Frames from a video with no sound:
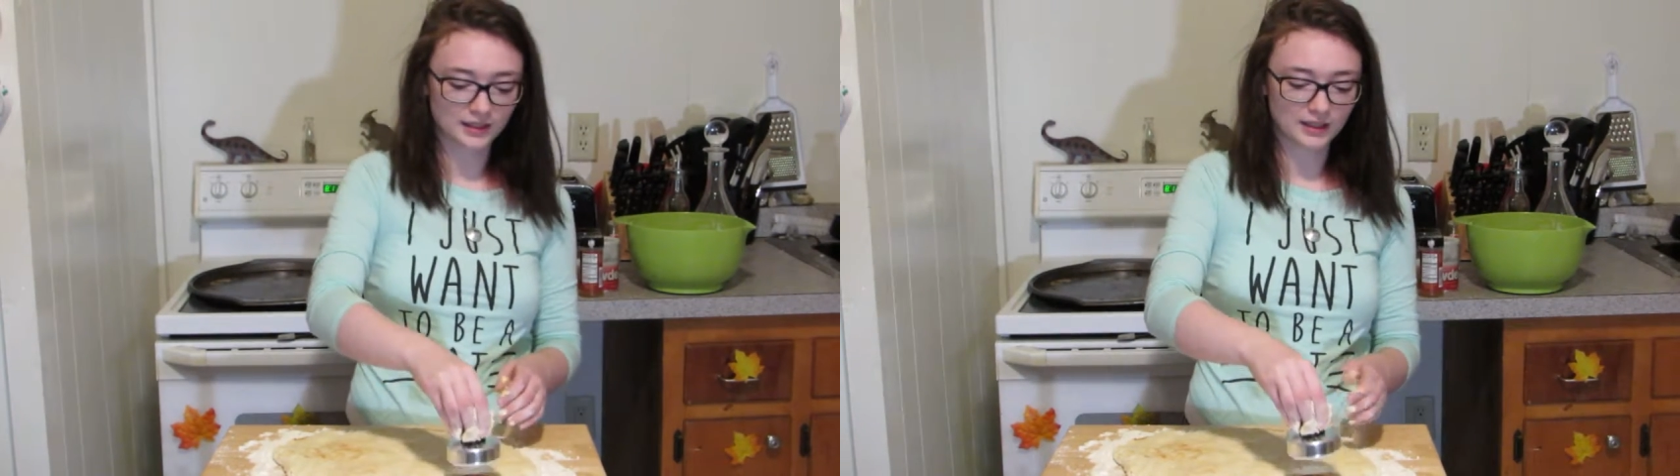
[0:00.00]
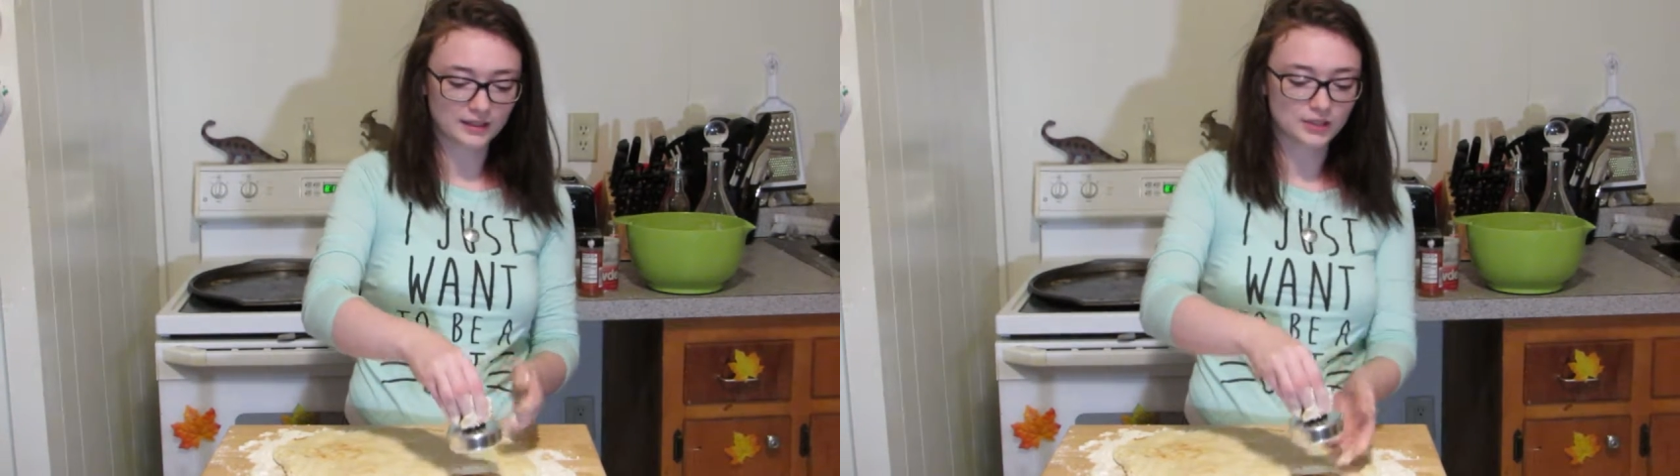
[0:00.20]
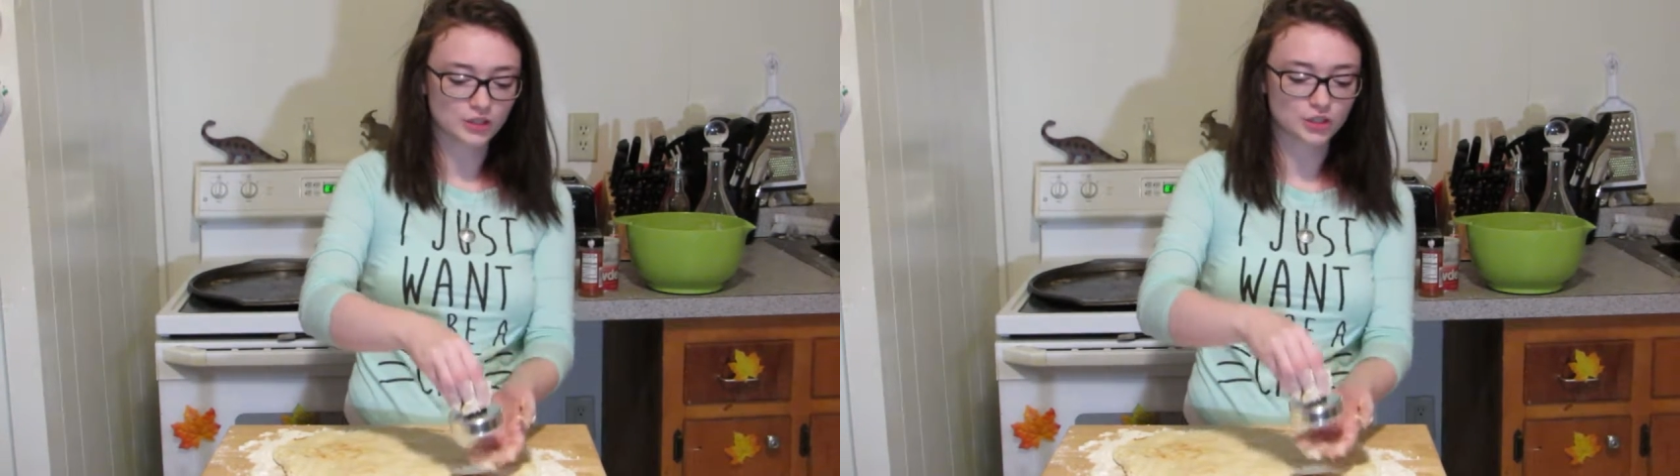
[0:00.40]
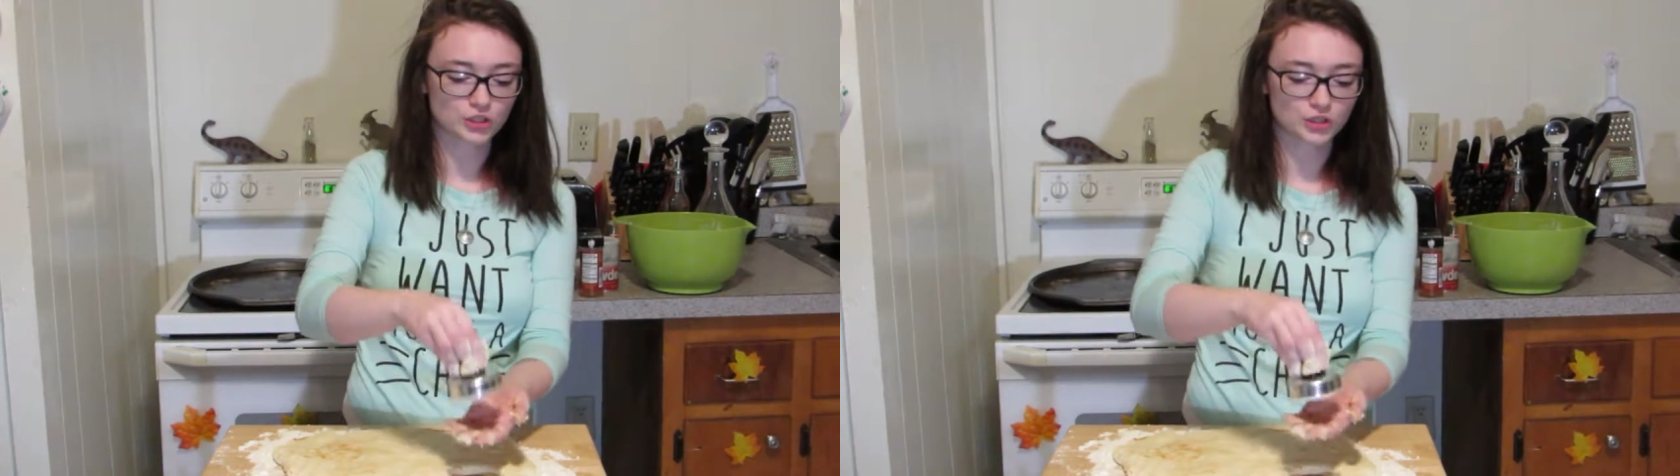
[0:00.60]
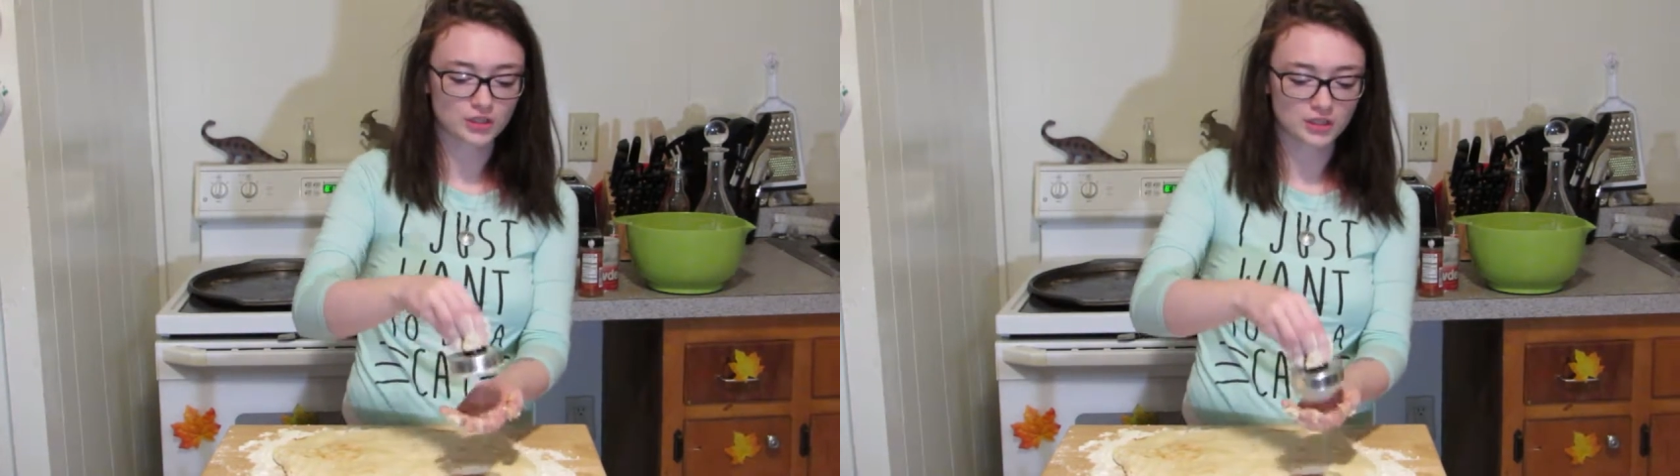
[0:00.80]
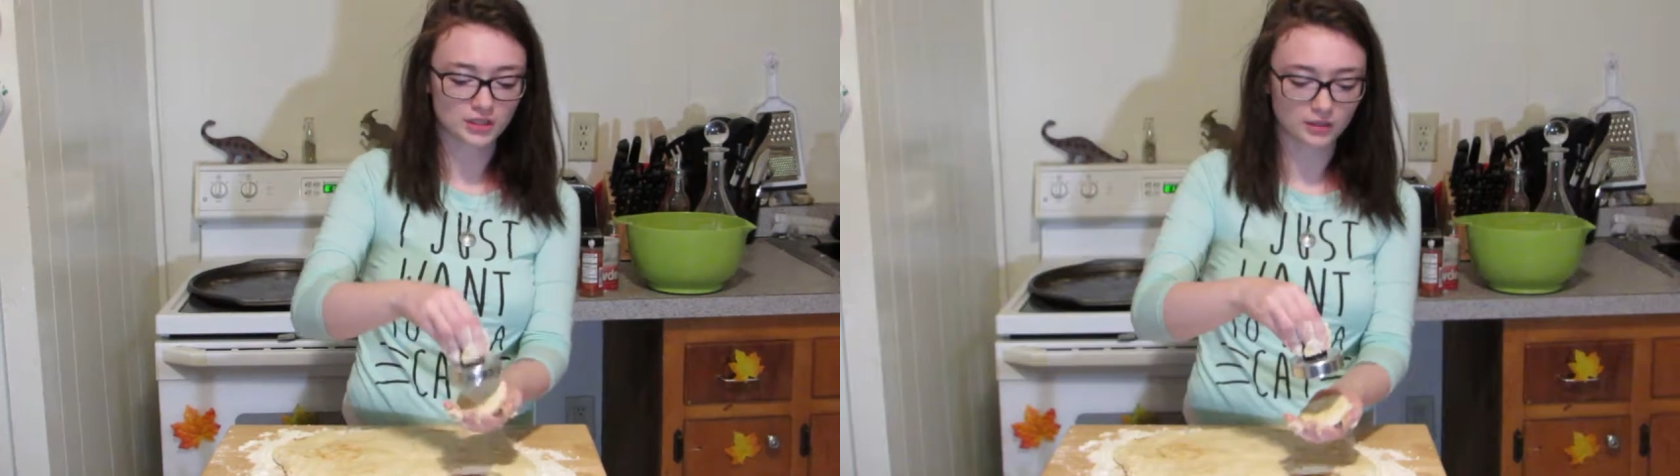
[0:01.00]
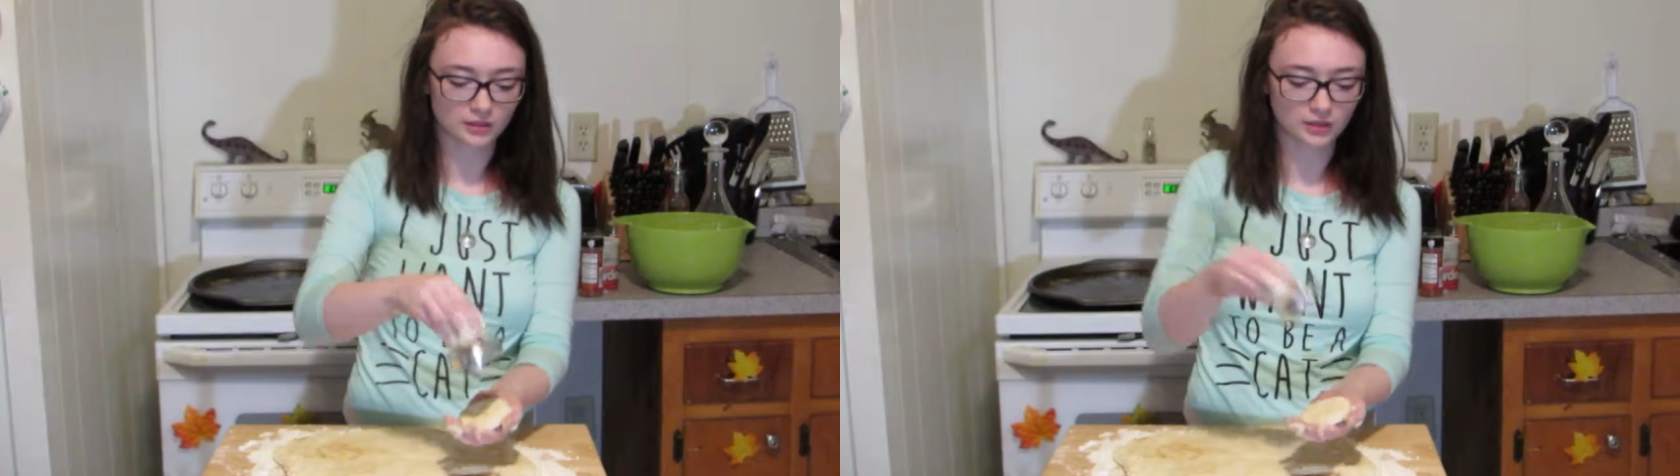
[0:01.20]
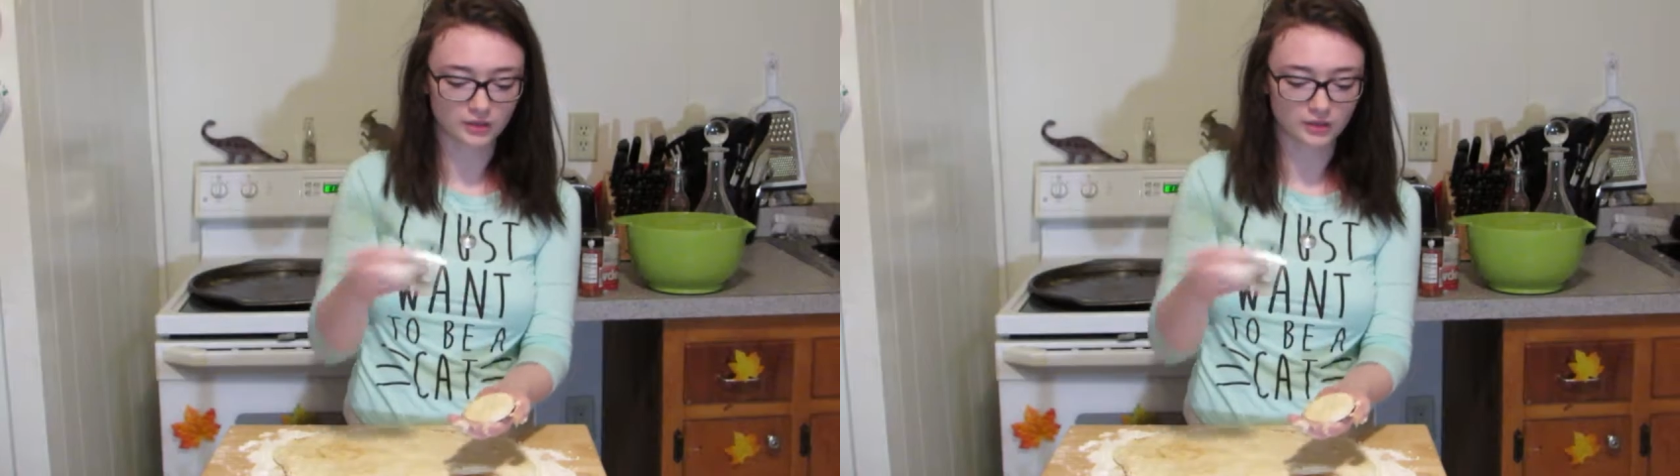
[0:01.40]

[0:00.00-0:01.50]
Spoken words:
And this should yield.